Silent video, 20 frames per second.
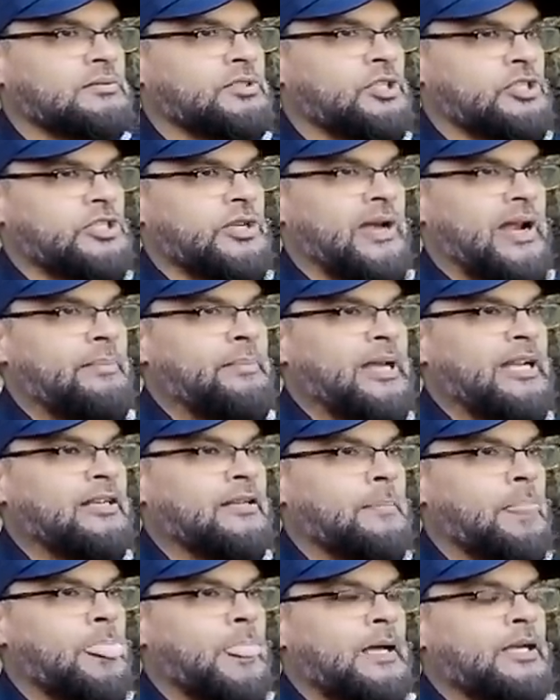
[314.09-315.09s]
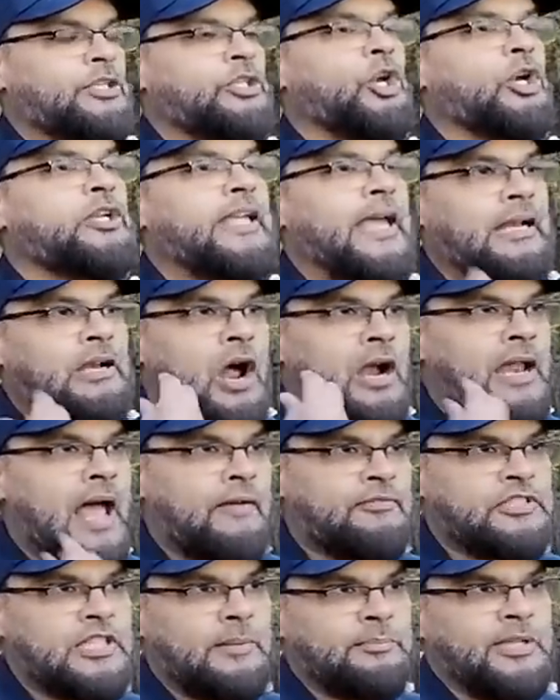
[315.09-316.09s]
You see what I mean? You cannot
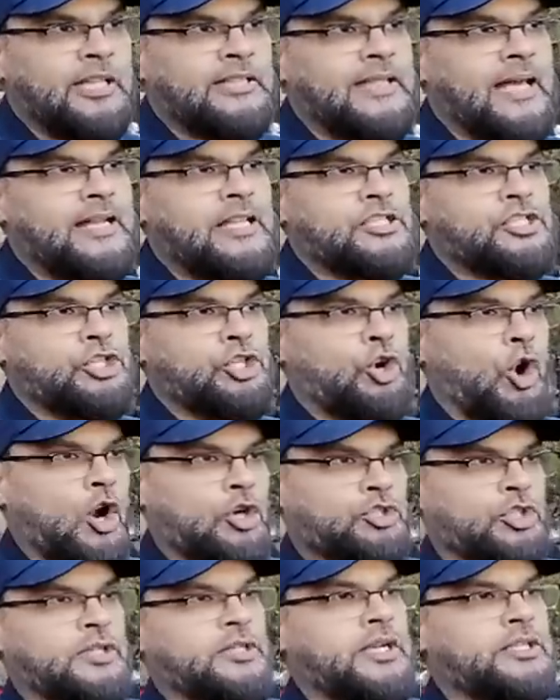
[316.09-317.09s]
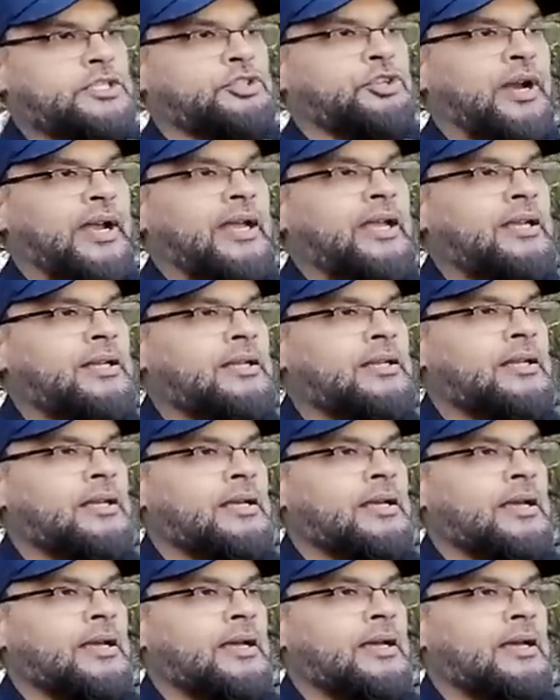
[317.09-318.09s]
have something that is contradictory
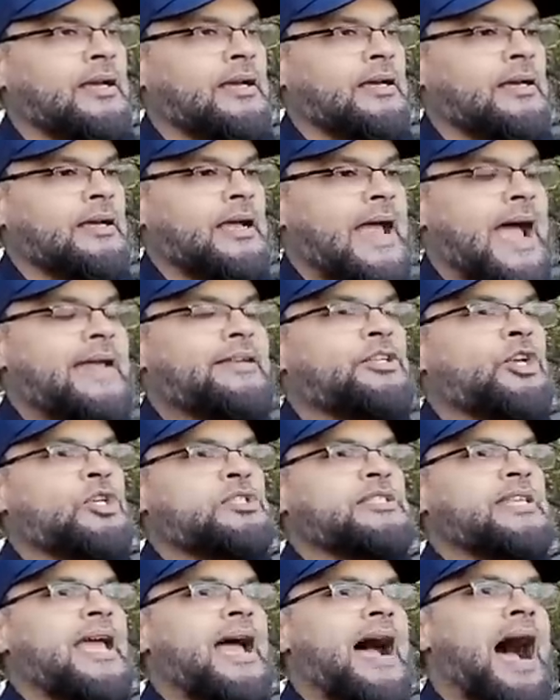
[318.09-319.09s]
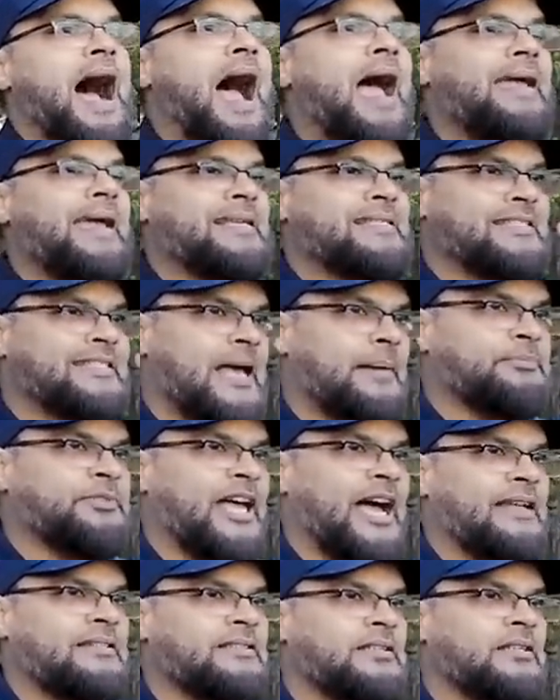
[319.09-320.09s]
and you say, I accept
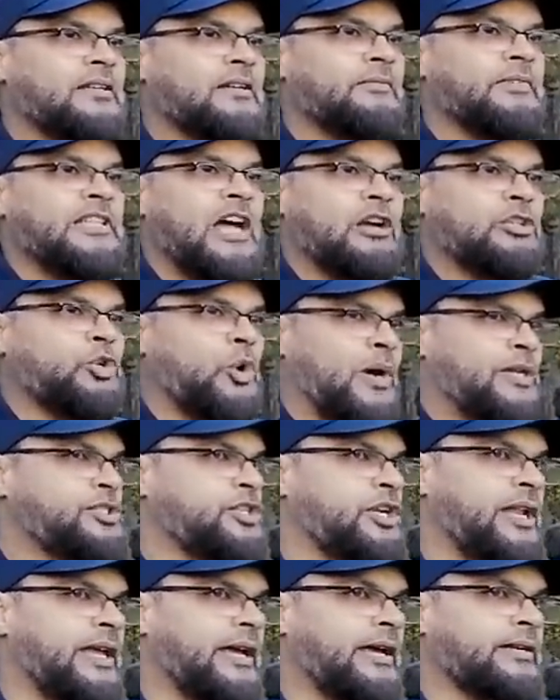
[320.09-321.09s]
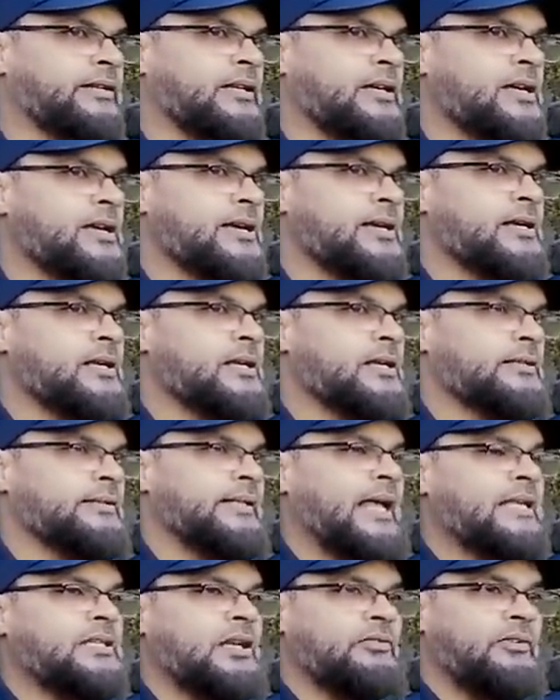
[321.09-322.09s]
that without questioning it.
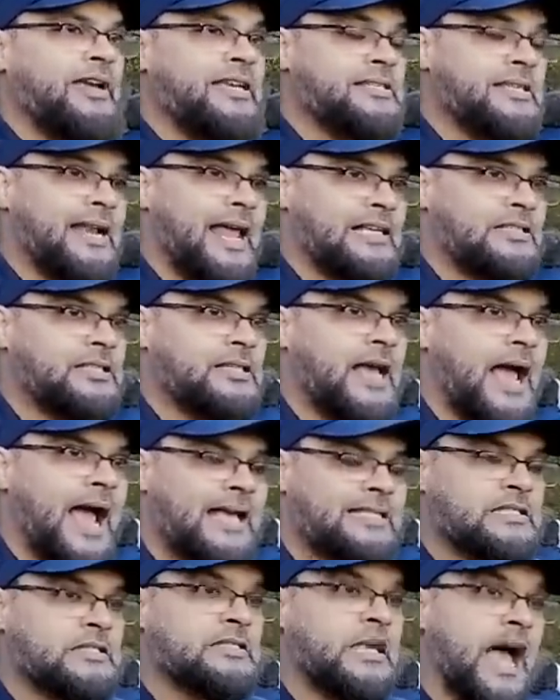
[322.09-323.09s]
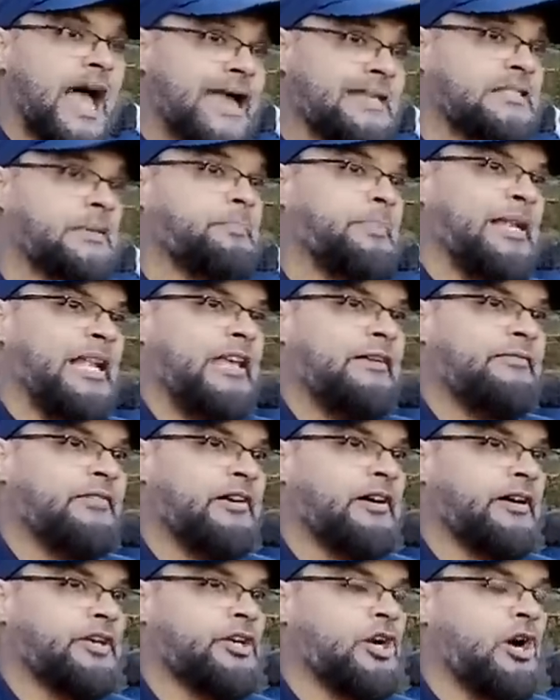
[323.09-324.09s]
That's the reason as, as, as a
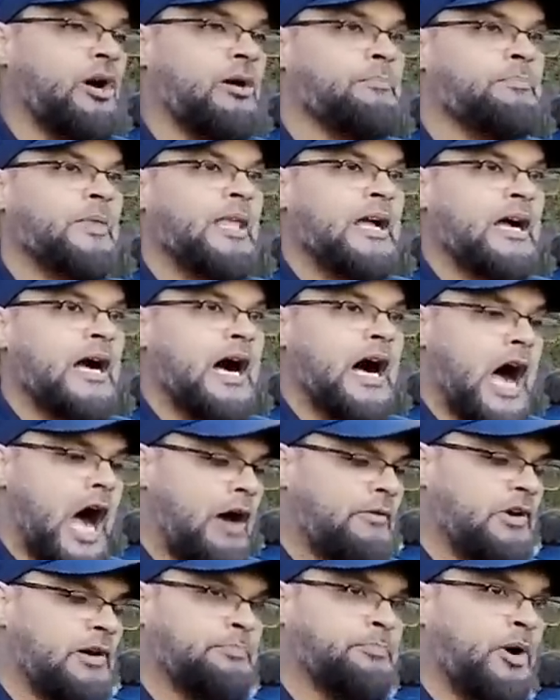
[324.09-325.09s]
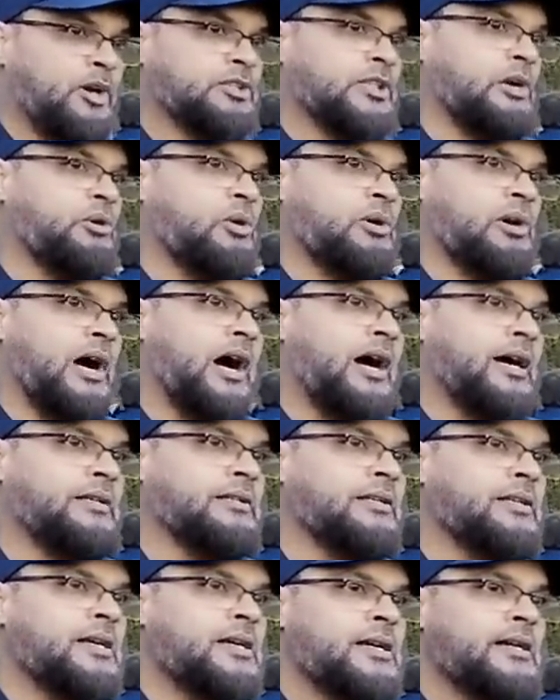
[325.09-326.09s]
believer, you know, our book, the
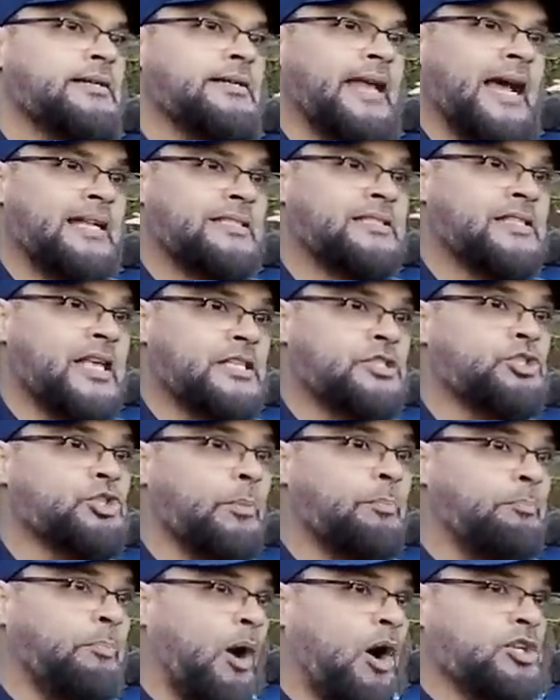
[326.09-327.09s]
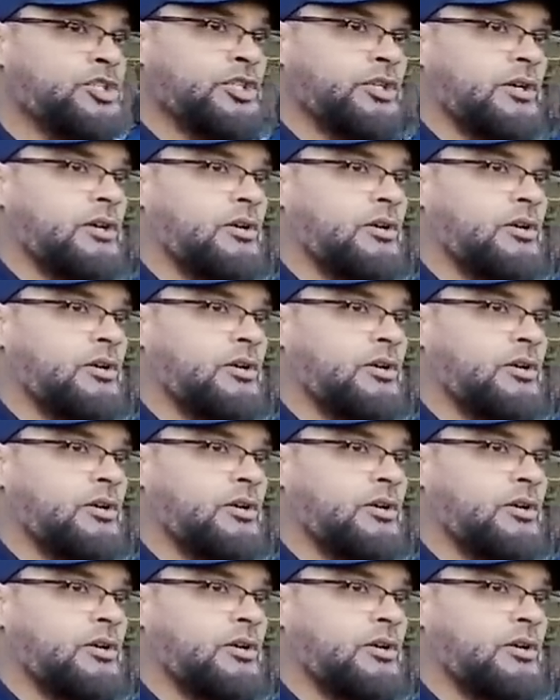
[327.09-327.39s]
Quran, tells us to so ponder.